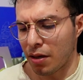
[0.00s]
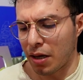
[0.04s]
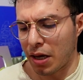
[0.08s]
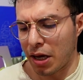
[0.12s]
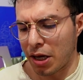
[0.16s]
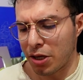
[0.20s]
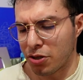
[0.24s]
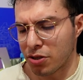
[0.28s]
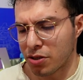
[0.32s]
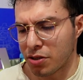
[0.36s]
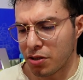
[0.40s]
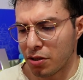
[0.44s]
I
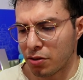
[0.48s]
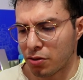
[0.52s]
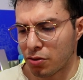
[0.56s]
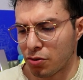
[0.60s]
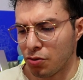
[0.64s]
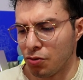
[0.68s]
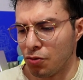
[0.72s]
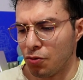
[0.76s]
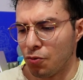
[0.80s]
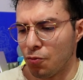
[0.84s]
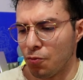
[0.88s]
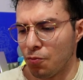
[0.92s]
just need
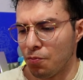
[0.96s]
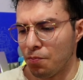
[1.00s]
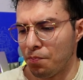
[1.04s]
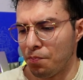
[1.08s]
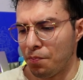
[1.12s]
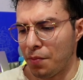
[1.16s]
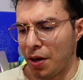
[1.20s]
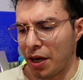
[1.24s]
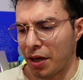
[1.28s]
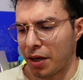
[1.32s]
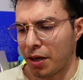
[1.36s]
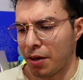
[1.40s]
to
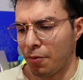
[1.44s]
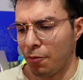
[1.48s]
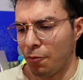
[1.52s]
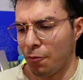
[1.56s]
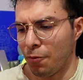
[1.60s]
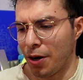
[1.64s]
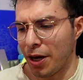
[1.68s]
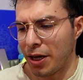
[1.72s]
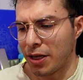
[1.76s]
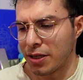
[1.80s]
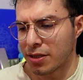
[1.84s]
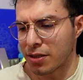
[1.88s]
make him
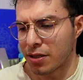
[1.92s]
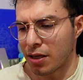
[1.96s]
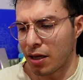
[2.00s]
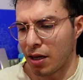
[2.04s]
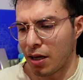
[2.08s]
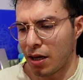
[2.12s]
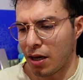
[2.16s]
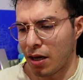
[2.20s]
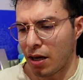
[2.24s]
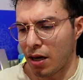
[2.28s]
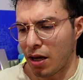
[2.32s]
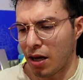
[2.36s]
waste
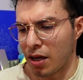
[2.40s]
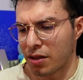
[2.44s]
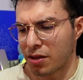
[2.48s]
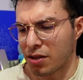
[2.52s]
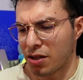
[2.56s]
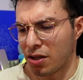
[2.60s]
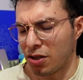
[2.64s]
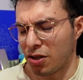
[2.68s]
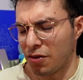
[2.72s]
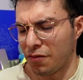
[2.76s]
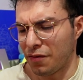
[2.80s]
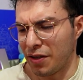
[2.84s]
a
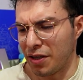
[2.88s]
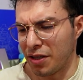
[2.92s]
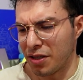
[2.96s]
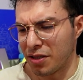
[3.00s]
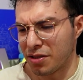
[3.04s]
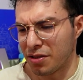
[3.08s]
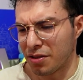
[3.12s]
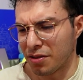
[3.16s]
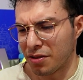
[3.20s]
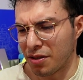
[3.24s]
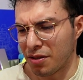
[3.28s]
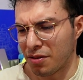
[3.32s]
ton of
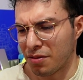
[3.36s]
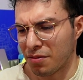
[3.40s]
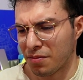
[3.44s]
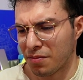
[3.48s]
elixir now.